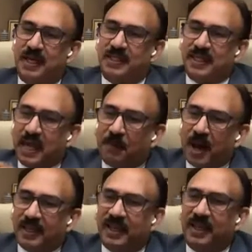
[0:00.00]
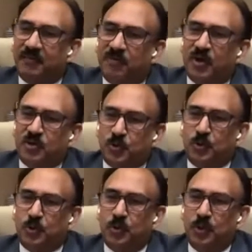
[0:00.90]
And thereby they referred
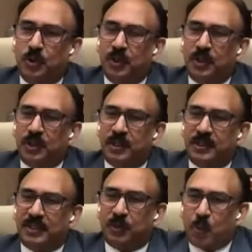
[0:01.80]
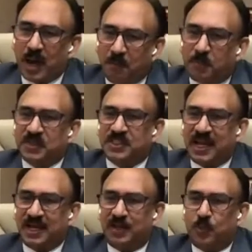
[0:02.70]
to that the
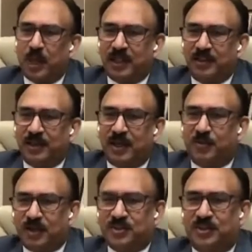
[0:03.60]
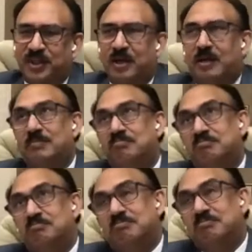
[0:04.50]
1%, wealthy and rich, the
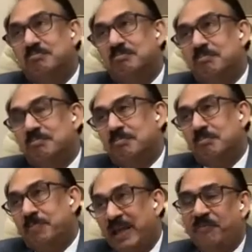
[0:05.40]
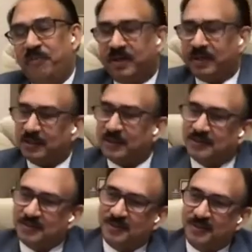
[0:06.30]
benefited,
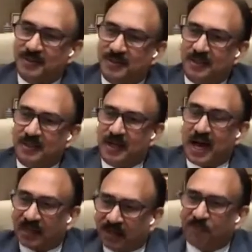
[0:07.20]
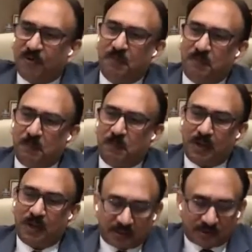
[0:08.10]
are different
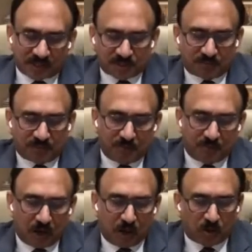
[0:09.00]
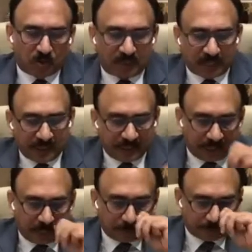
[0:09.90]
people, and the rest of them belong to the
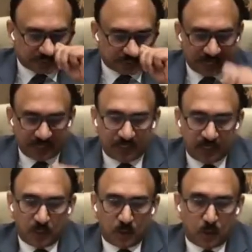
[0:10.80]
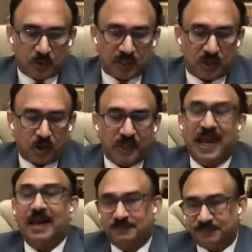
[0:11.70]
99% who did not
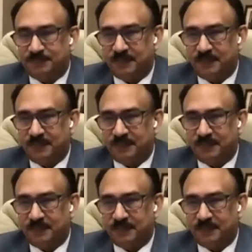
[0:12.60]
have.